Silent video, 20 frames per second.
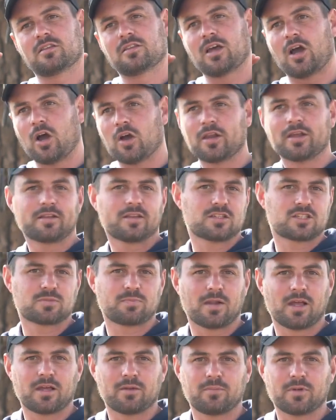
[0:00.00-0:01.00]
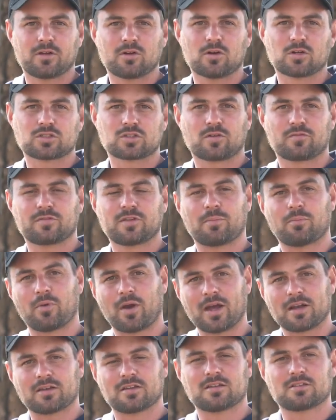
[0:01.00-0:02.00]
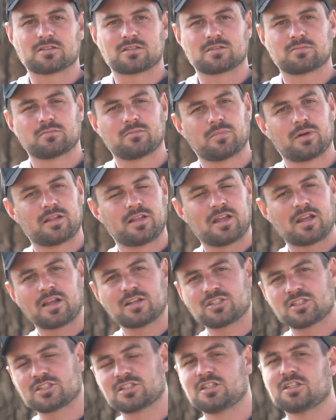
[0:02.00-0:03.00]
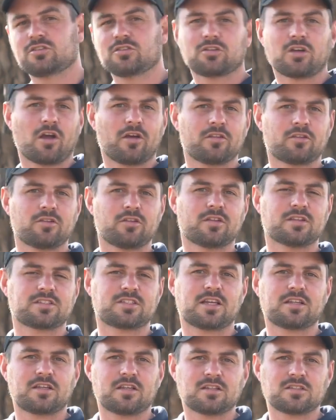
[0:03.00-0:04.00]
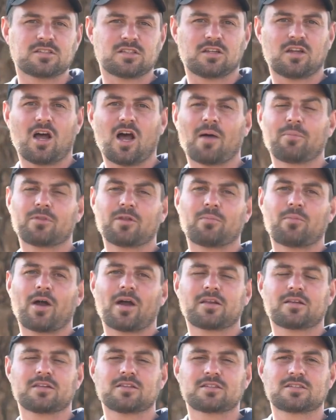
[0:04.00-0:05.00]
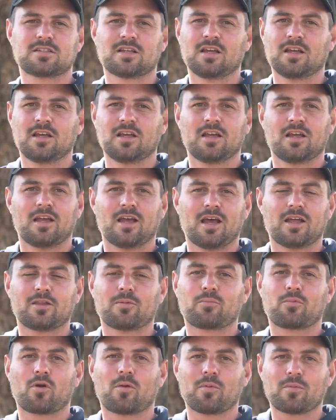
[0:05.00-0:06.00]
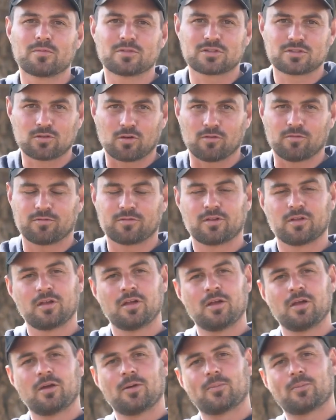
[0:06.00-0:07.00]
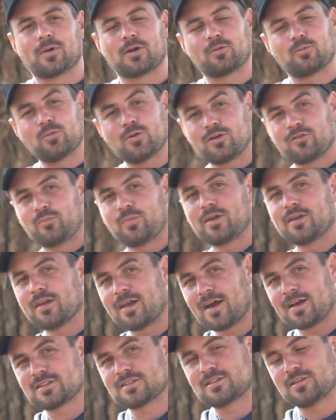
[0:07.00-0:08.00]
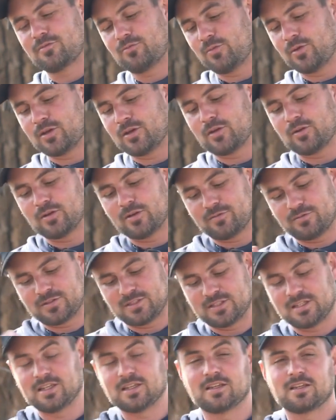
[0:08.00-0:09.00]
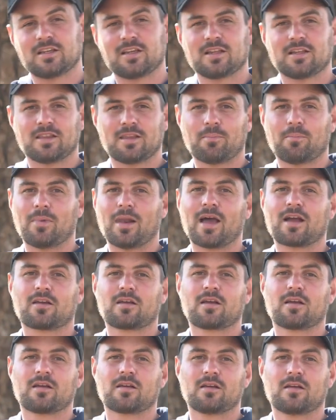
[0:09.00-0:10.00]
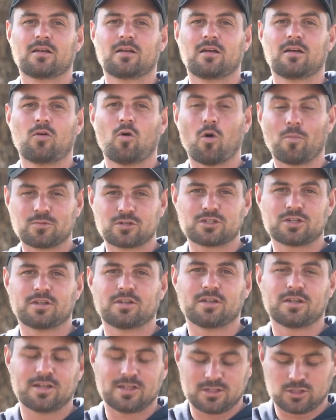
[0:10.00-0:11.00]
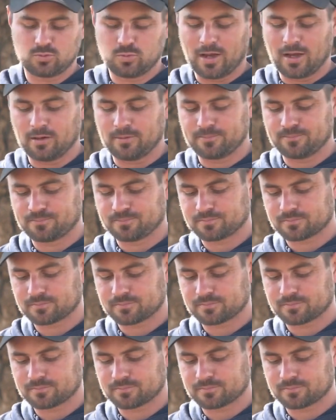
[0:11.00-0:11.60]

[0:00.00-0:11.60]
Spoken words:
the OLED display because of the brightness. But then I just need to go into the settings and up the brightness and the problem is solved. But it would have been nice if we could have seen the black option as well.